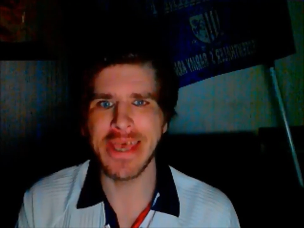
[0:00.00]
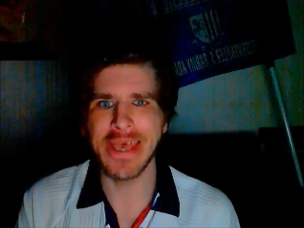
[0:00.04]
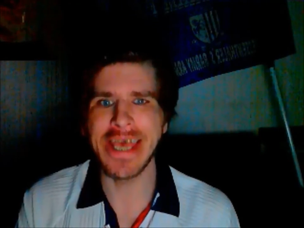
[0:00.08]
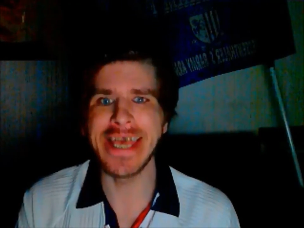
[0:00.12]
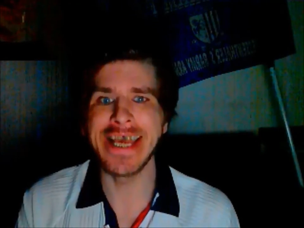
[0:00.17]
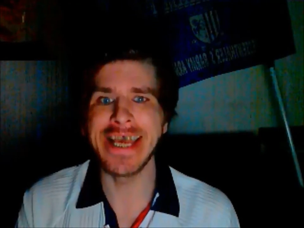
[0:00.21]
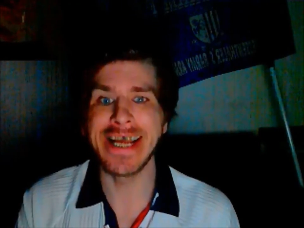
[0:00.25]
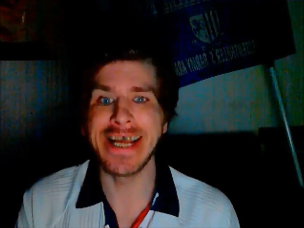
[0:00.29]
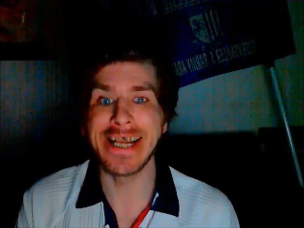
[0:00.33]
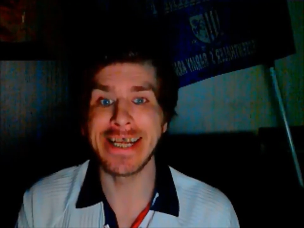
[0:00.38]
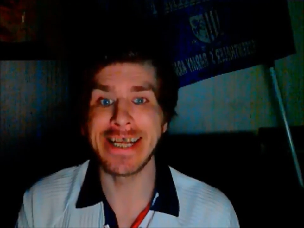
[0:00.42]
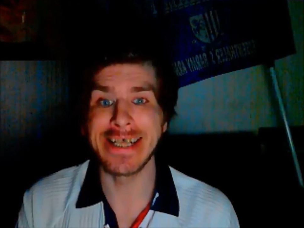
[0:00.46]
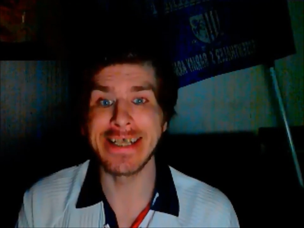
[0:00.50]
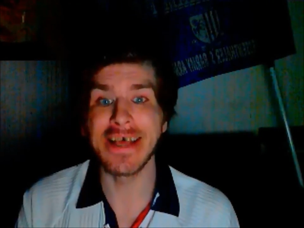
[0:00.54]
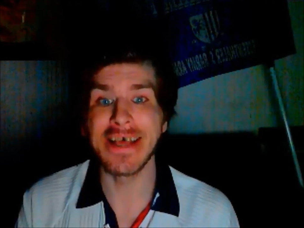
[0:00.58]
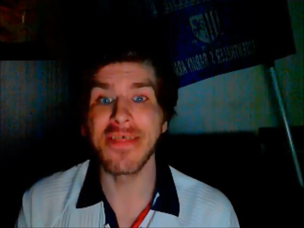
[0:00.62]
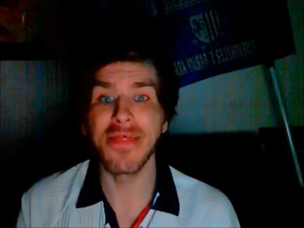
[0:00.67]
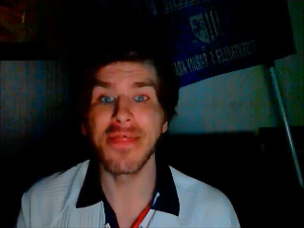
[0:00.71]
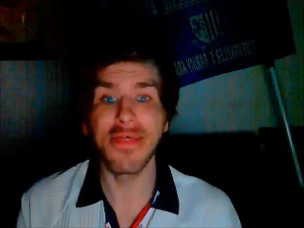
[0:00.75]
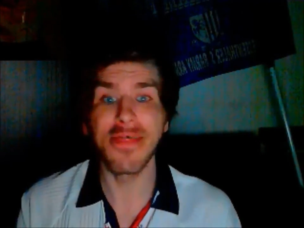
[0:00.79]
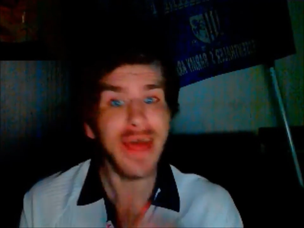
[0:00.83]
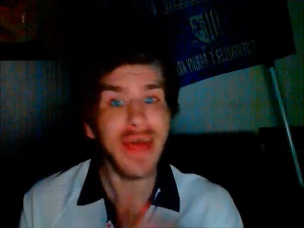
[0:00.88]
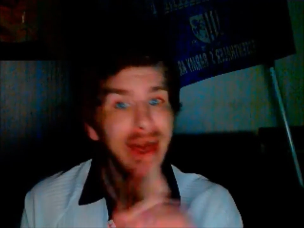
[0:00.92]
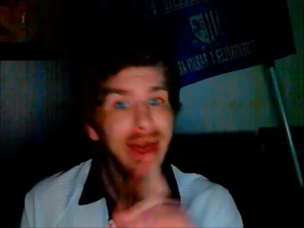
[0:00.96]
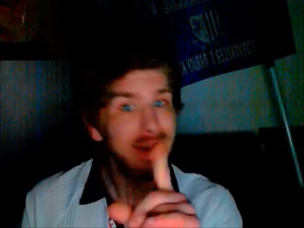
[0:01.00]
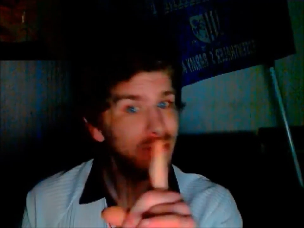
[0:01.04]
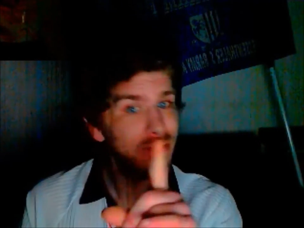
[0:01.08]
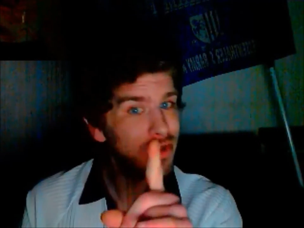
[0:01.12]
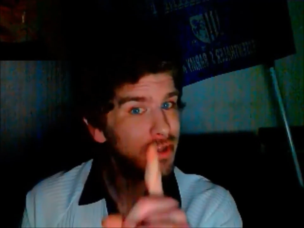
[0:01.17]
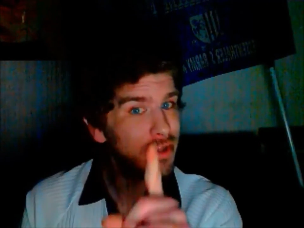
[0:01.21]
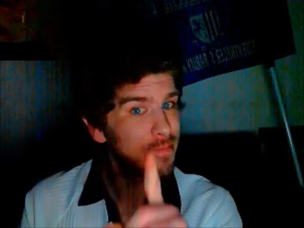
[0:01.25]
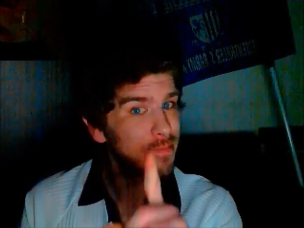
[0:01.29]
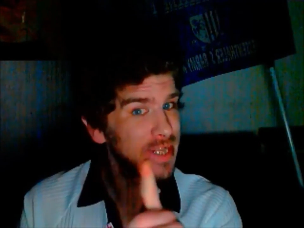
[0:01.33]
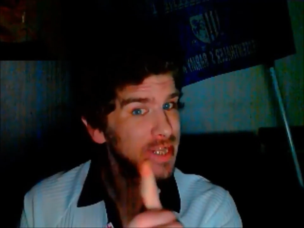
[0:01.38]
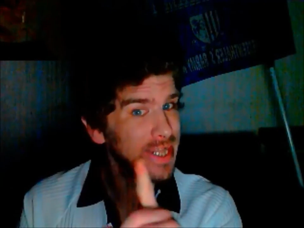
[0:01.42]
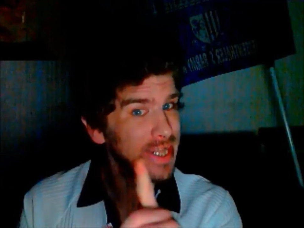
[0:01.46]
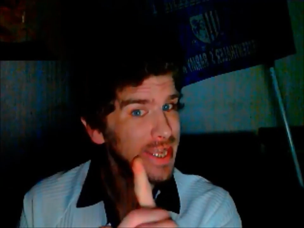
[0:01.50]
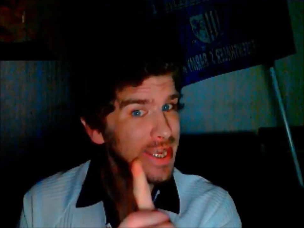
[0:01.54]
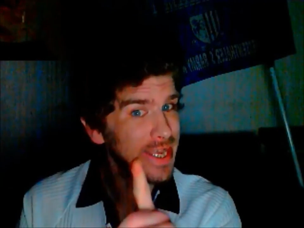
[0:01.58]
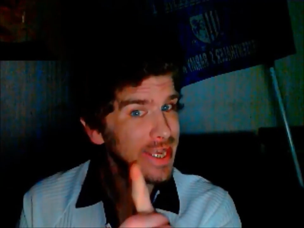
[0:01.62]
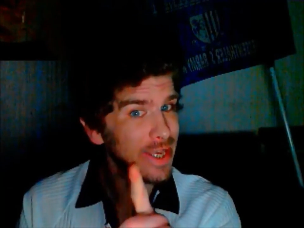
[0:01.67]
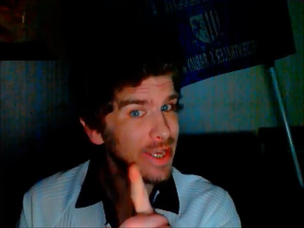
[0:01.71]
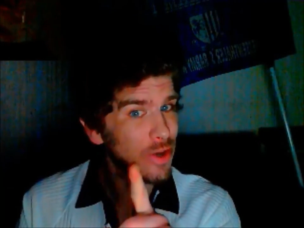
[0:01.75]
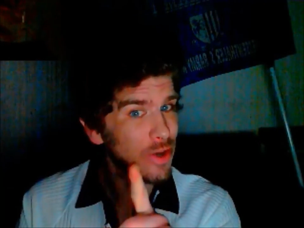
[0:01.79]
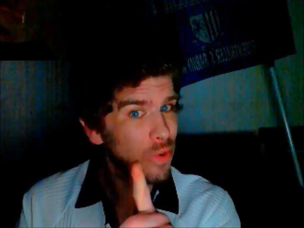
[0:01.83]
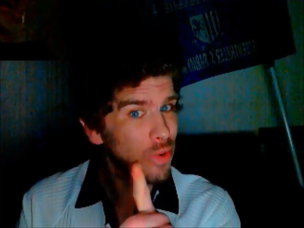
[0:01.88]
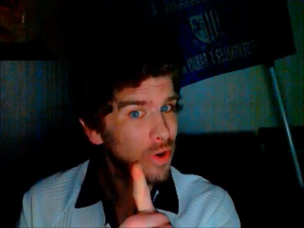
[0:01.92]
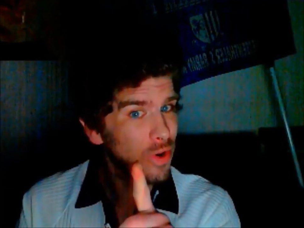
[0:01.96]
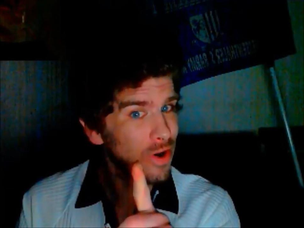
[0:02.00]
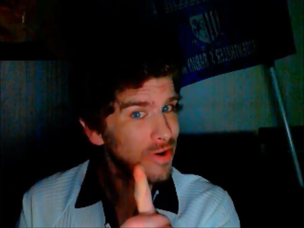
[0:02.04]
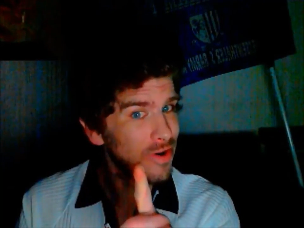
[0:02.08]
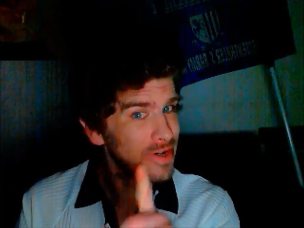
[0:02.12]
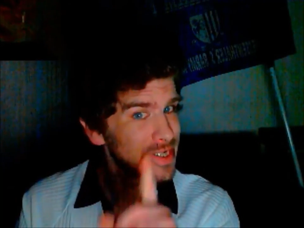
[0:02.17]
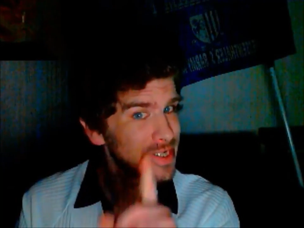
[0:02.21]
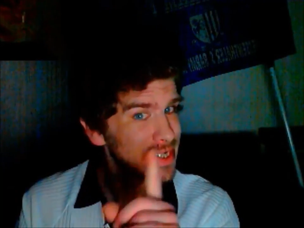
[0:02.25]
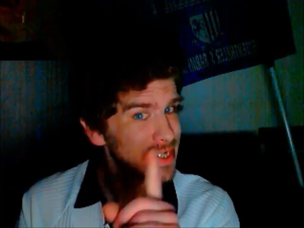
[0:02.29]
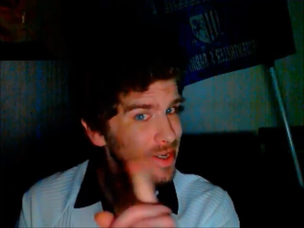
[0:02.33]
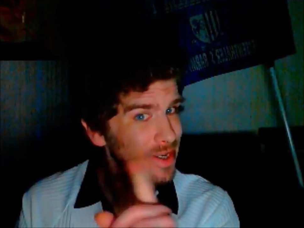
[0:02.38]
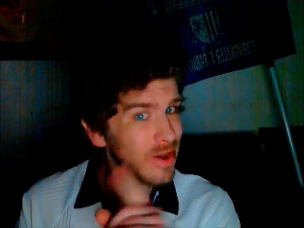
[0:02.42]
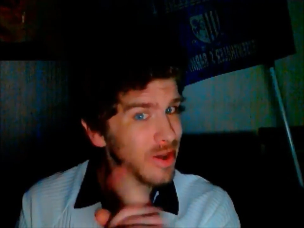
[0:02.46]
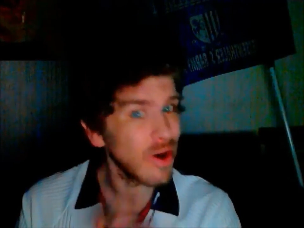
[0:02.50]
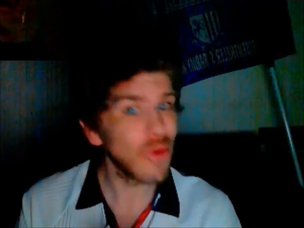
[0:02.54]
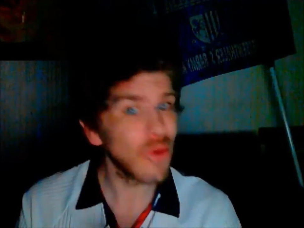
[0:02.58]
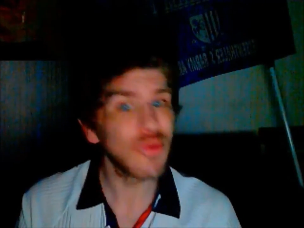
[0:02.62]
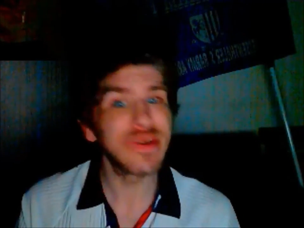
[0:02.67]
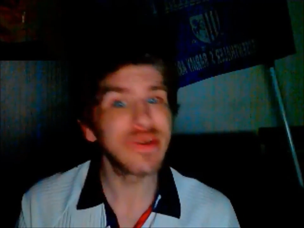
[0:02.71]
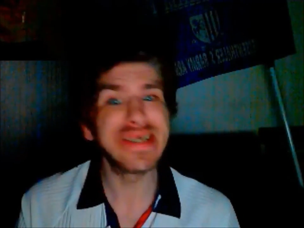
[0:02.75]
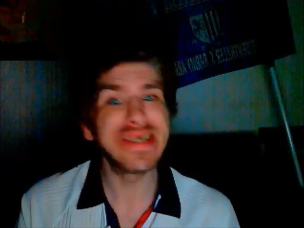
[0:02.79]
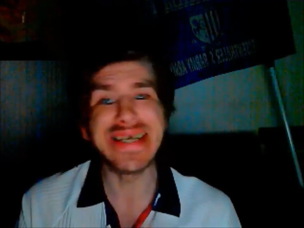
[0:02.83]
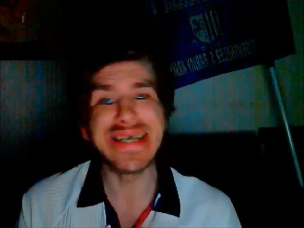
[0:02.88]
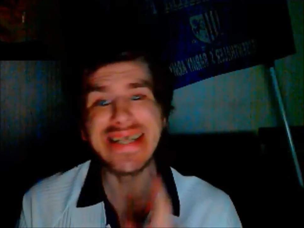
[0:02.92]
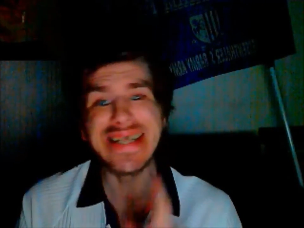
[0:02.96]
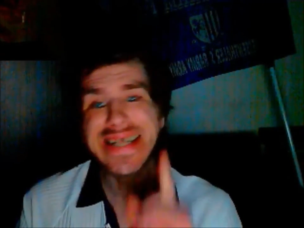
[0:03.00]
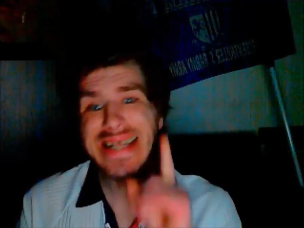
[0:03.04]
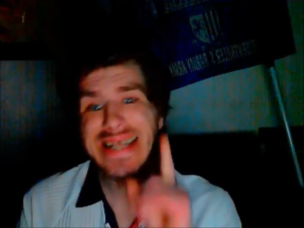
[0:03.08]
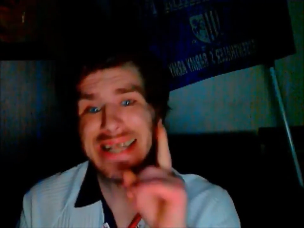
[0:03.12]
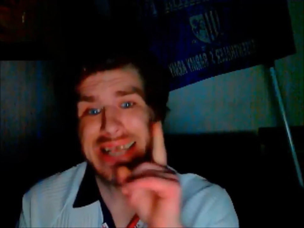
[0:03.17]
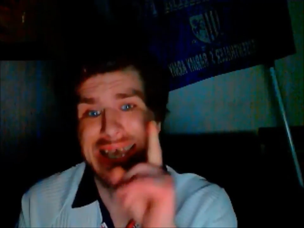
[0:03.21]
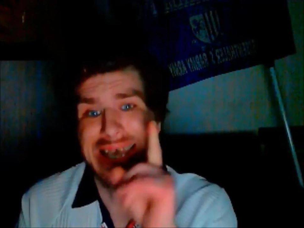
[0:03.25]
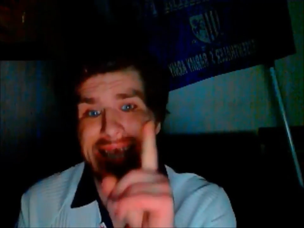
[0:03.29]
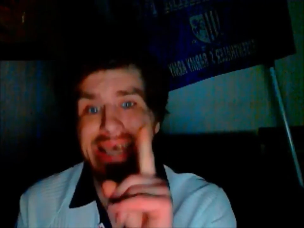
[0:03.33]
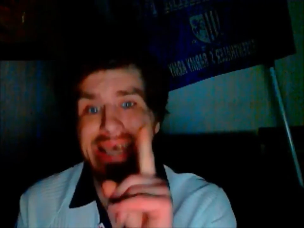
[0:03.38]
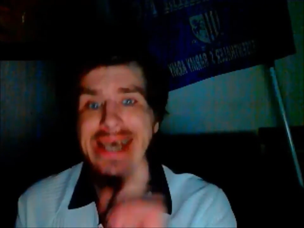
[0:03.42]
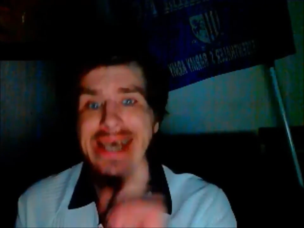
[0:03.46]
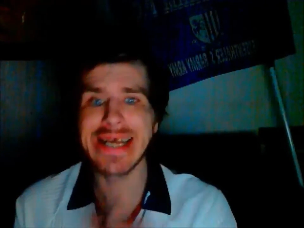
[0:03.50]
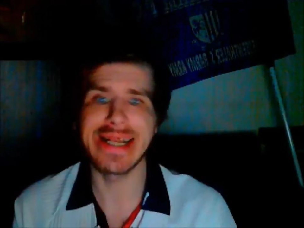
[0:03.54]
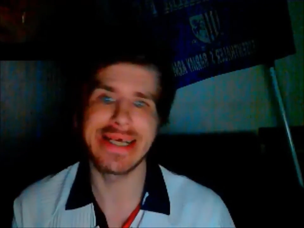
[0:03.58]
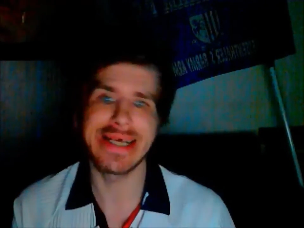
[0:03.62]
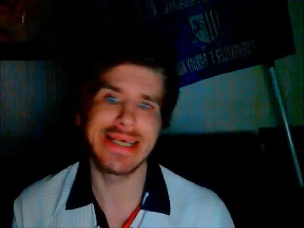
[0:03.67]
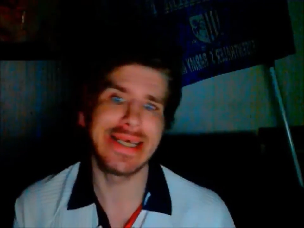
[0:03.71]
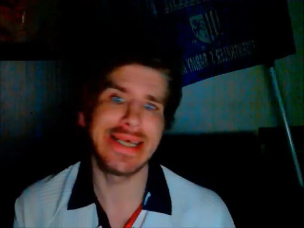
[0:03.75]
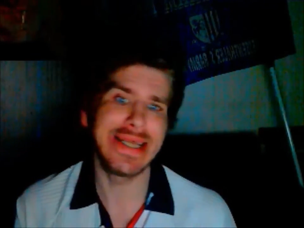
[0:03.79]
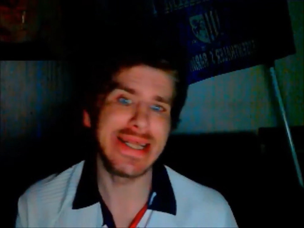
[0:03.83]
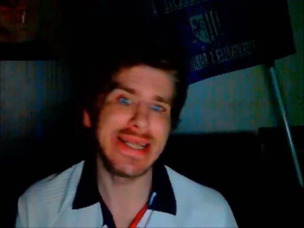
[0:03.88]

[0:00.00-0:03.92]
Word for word: England, that could have been the equalising goal because he nearly,